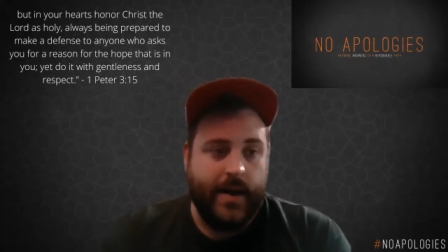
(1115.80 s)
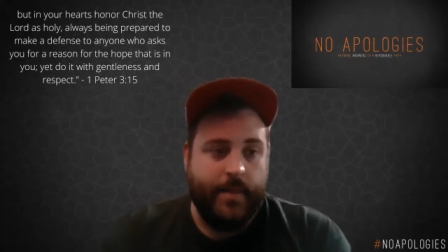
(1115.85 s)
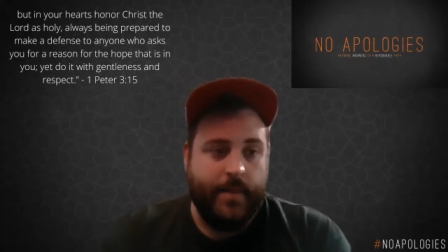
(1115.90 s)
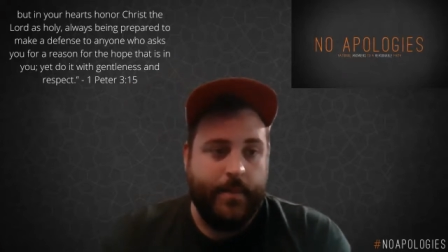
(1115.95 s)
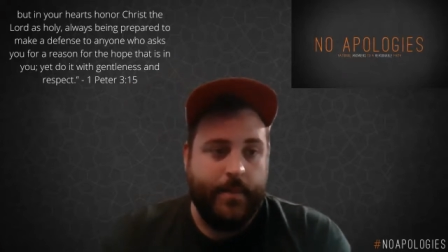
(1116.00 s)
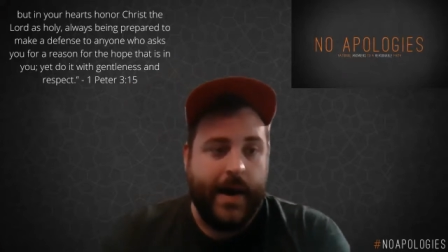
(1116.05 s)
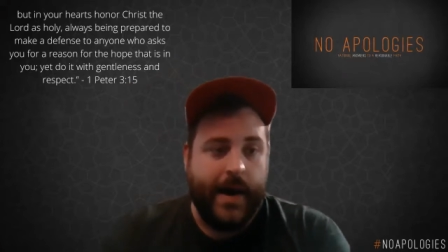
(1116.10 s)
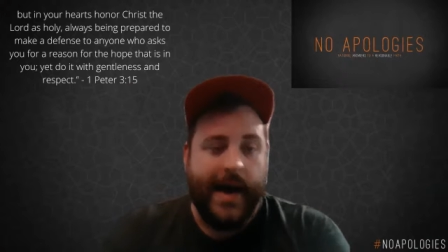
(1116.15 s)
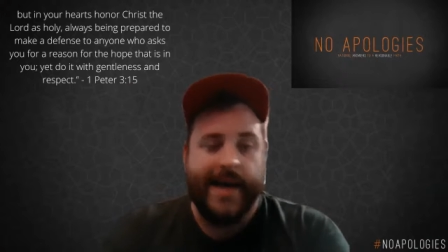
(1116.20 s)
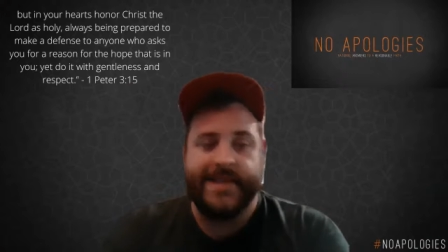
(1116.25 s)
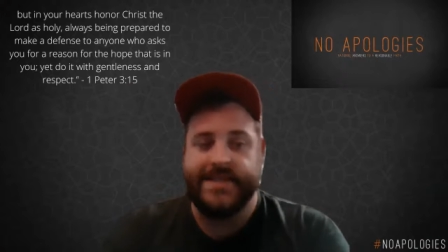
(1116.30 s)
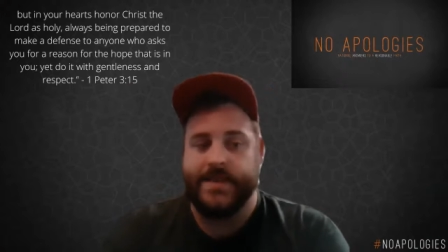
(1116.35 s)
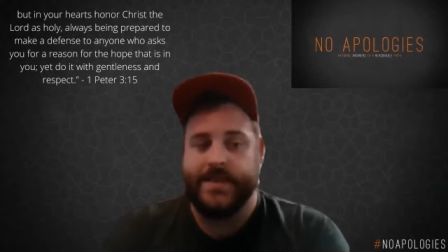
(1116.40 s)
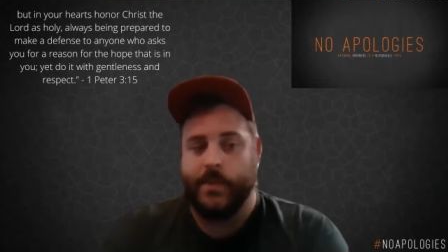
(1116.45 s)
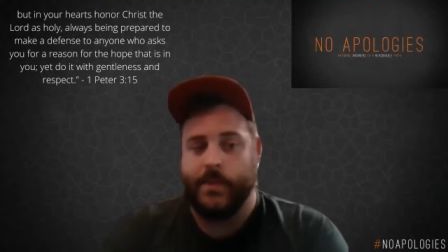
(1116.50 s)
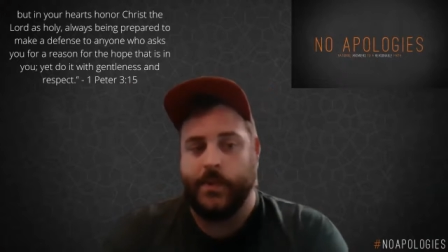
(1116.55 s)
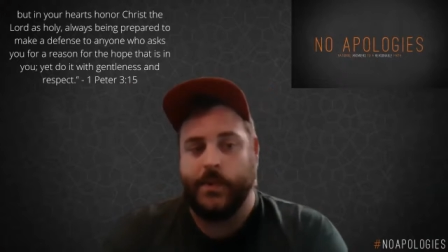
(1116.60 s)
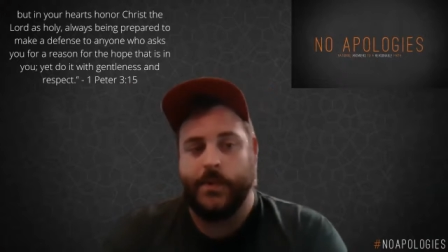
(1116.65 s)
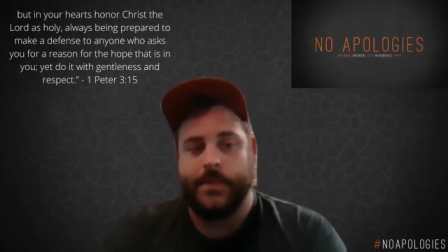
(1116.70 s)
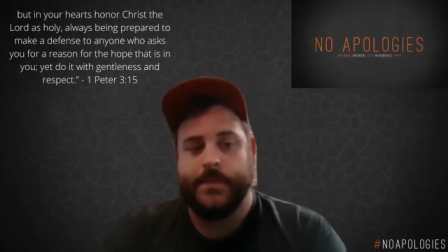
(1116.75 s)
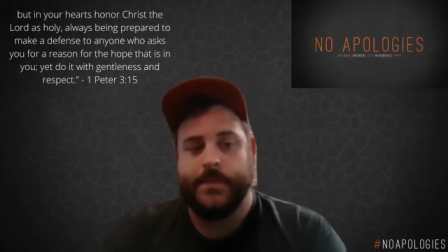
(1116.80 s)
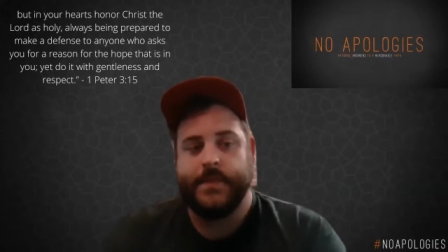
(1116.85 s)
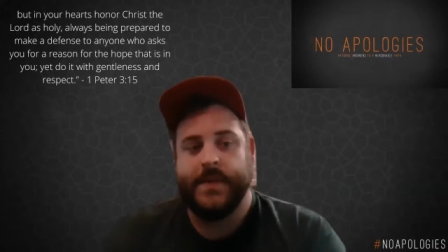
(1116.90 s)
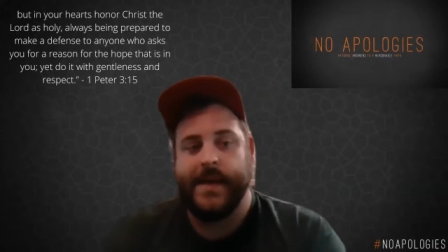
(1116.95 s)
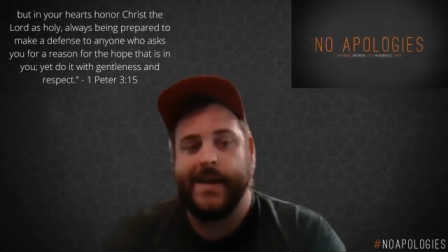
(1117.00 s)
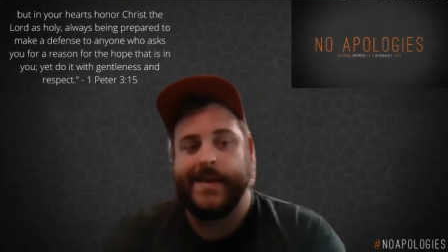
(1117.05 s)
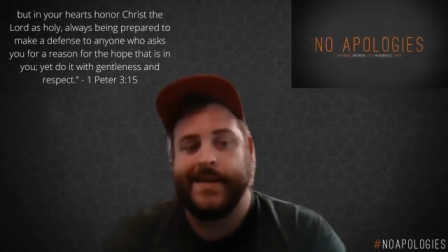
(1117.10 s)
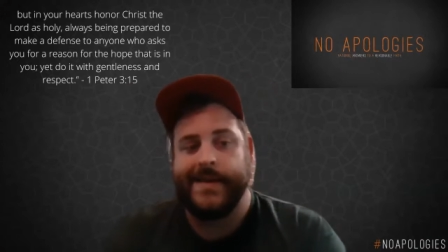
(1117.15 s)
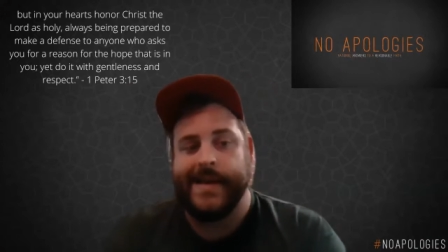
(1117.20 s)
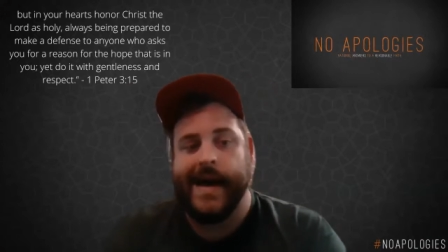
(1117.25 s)
possible
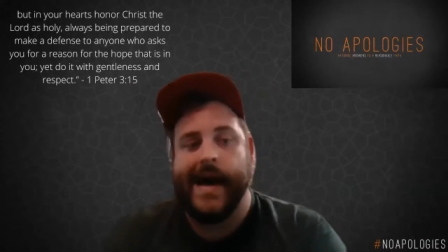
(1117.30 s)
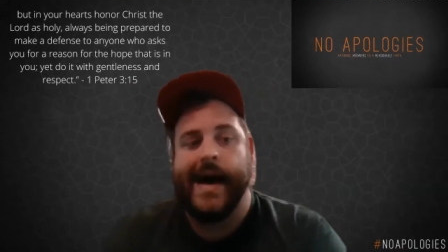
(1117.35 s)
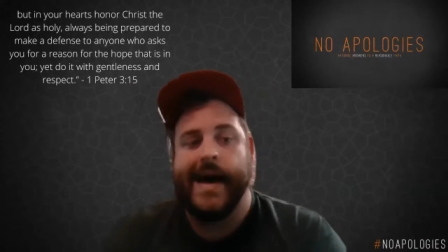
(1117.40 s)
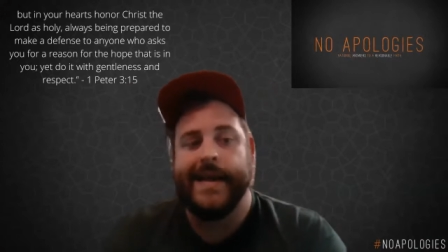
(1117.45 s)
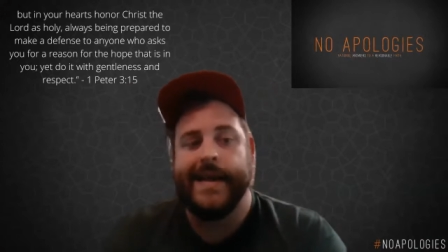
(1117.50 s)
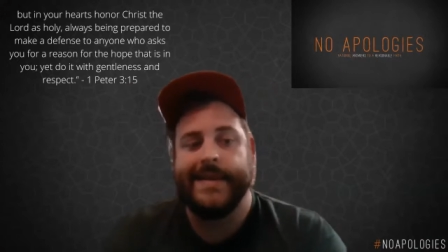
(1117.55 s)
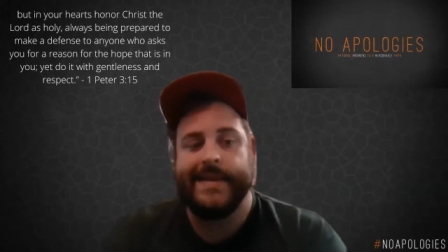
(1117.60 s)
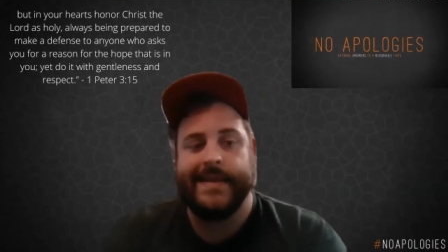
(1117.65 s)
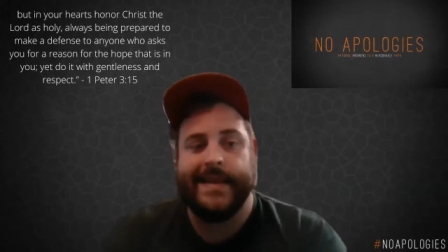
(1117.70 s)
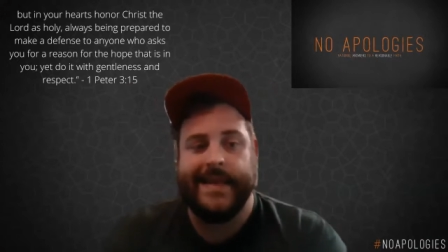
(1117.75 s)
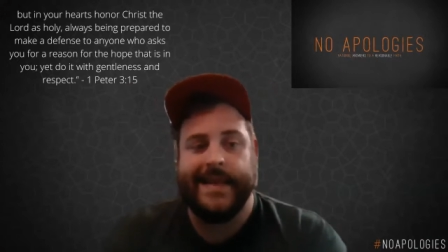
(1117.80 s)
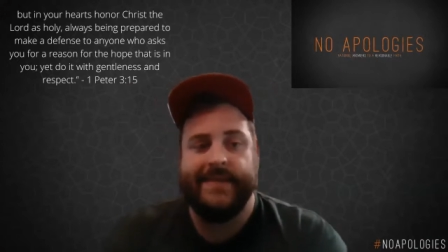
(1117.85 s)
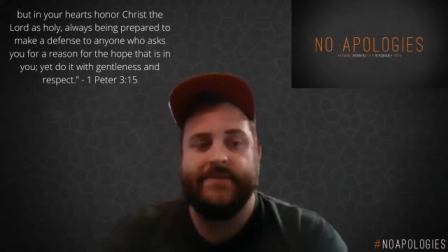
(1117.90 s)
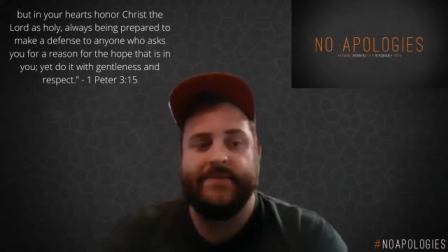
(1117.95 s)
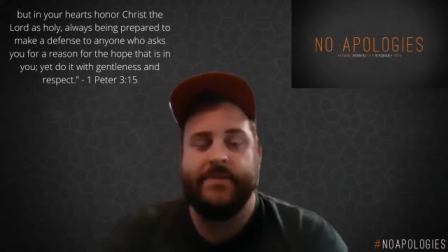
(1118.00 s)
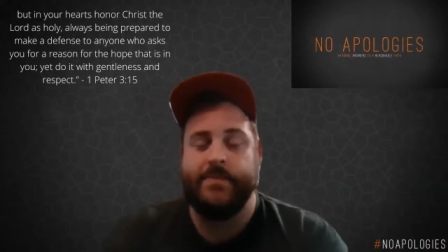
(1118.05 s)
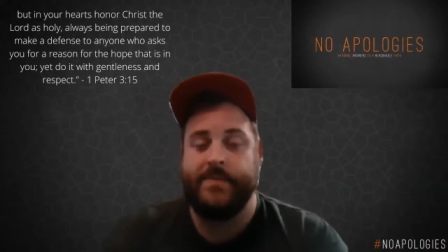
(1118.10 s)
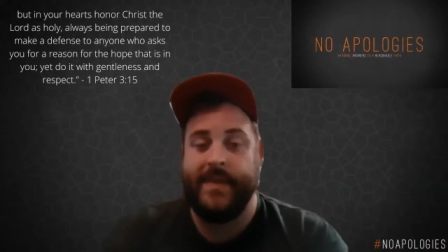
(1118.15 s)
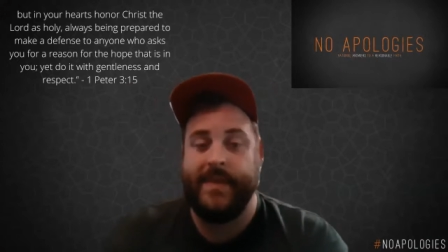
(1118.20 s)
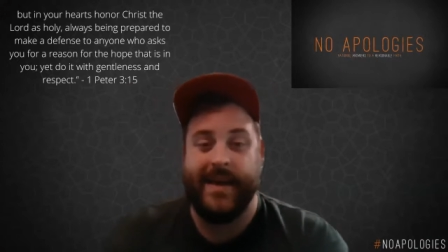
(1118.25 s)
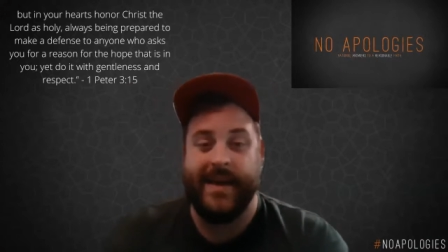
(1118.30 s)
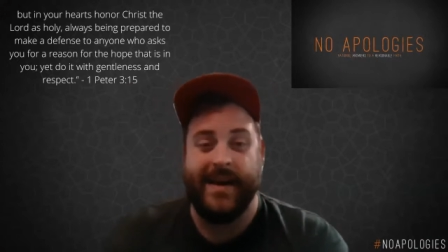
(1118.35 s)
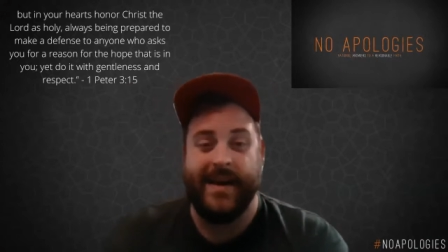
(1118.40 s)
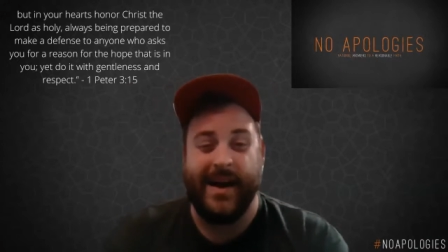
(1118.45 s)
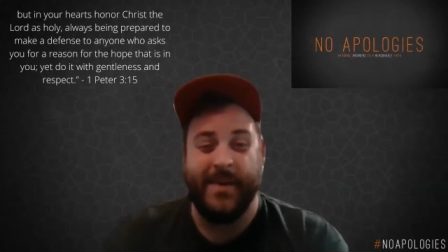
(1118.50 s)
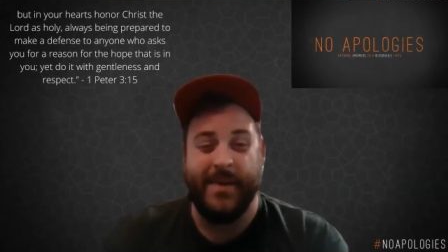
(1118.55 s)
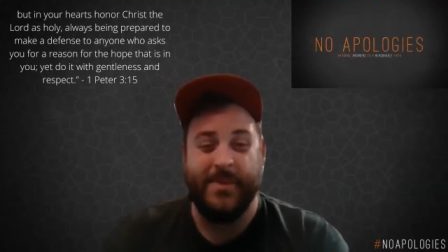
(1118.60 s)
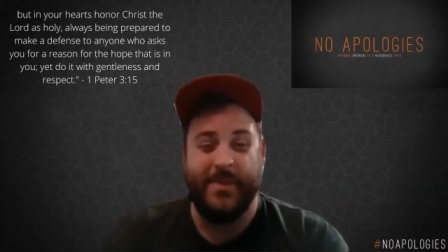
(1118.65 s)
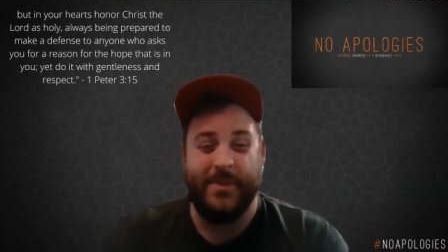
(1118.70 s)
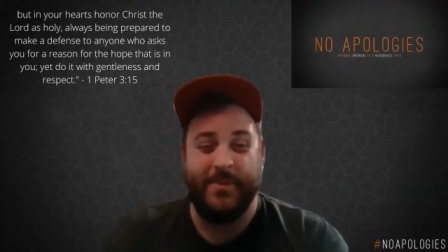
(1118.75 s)
that God, even being
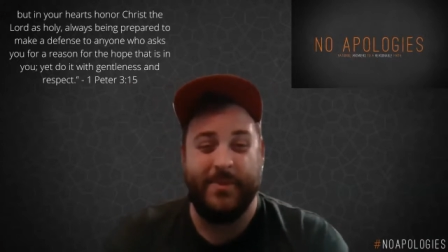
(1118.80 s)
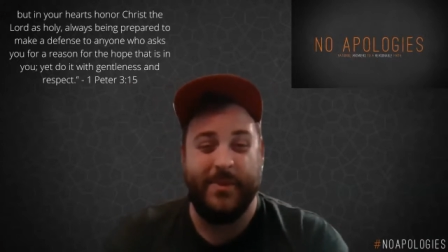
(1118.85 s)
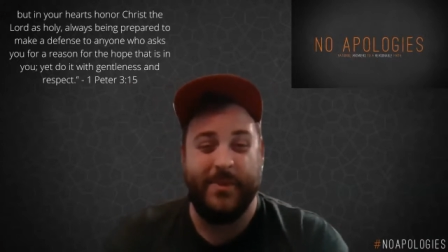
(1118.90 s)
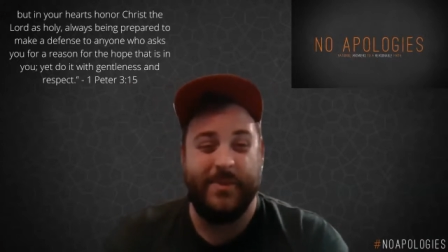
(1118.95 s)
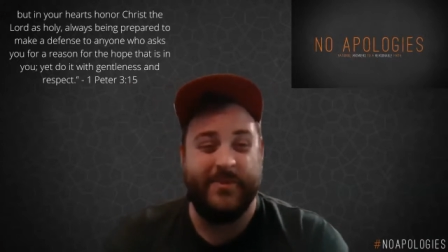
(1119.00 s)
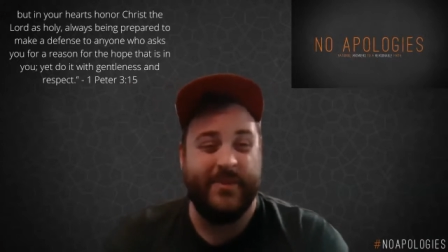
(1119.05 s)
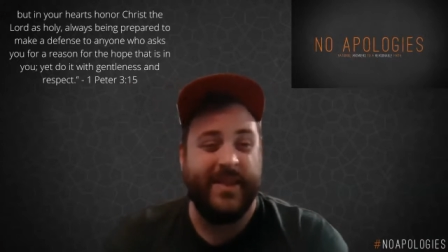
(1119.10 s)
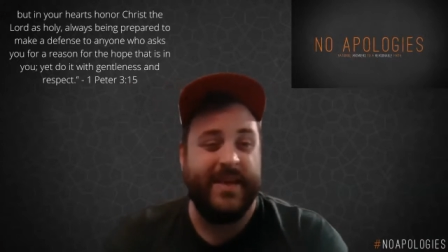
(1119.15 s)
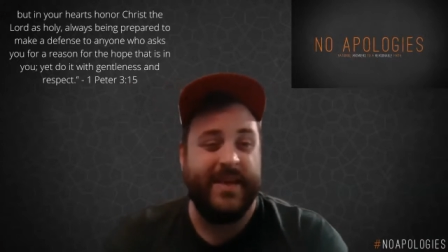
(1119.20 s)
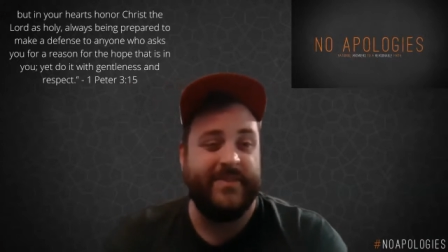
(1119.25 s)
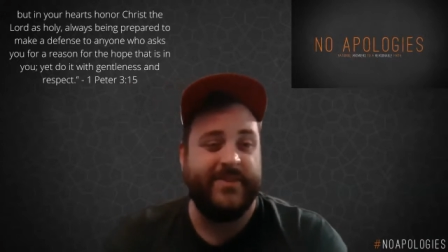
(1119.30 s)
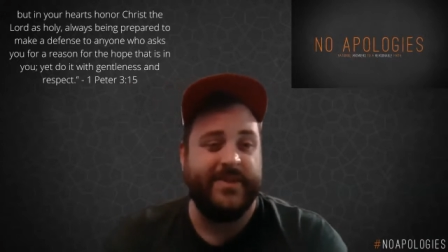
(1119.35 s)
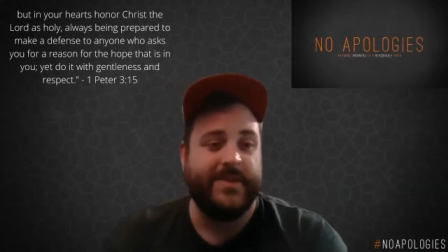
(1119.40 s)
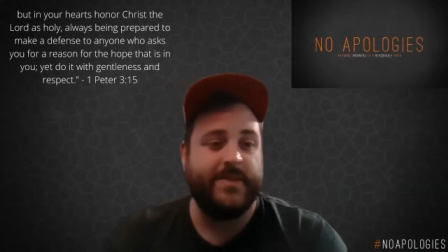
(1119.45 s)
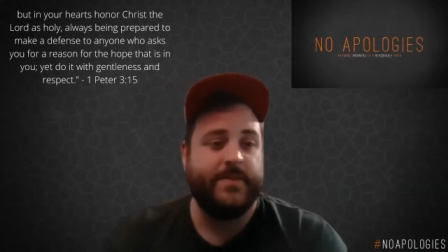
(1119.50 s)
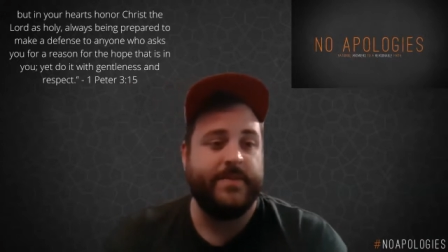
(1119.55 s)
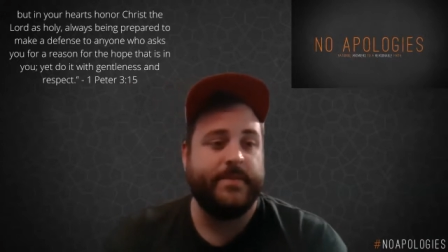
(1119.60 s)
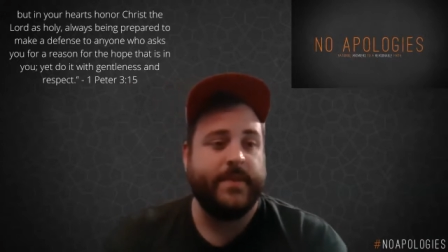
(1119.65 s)
omnibenevolent,